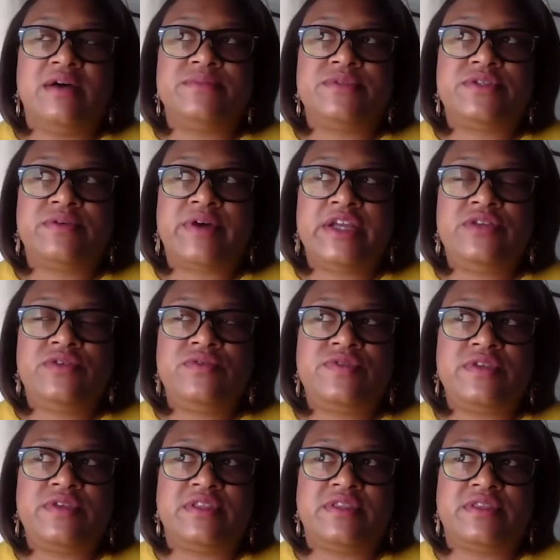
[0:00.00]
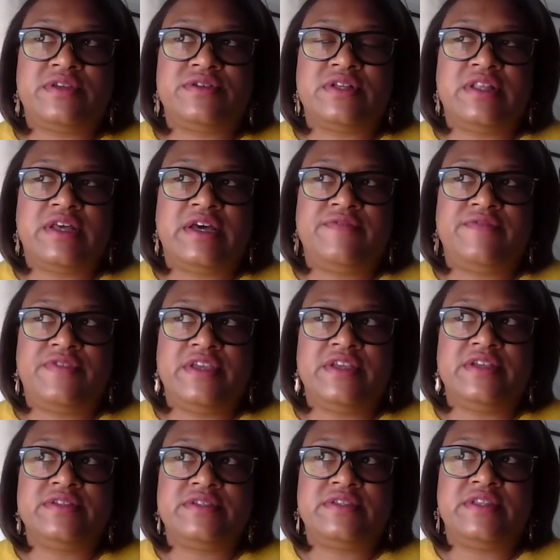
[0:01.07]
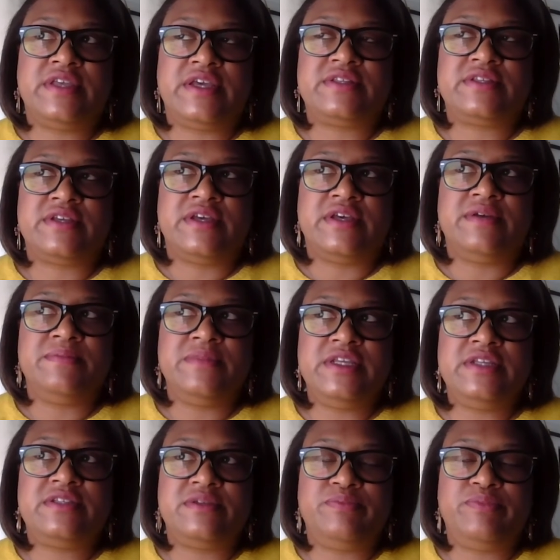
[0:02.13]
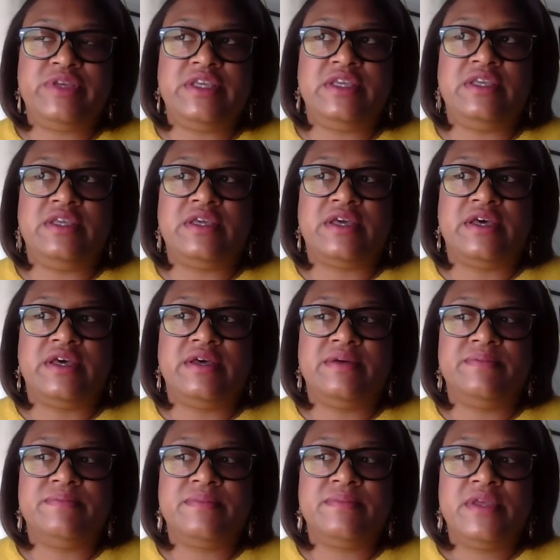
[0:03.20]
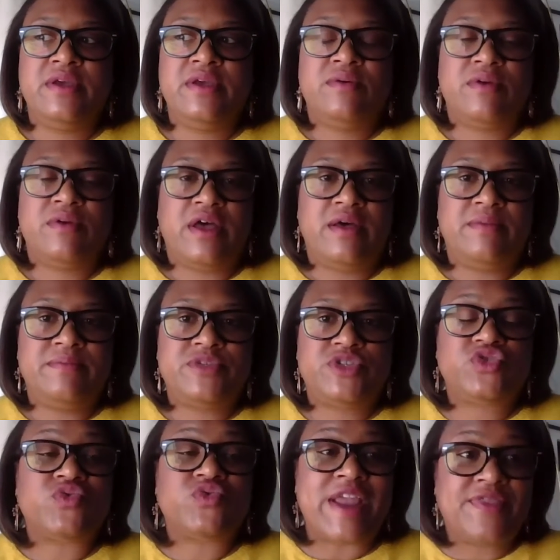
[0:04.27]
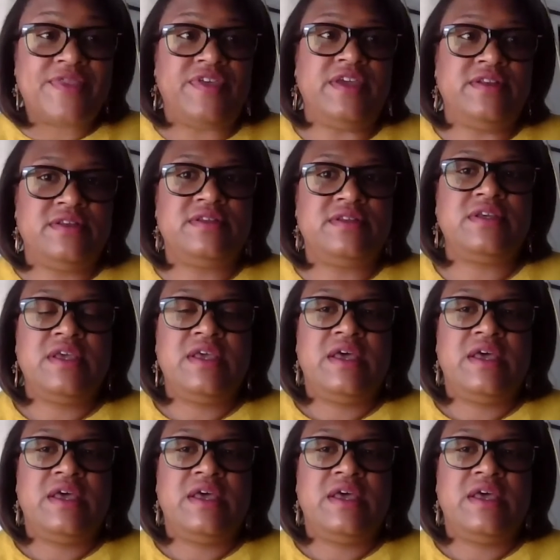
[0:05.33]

So I do think that there's a lot of things that need to be strengthened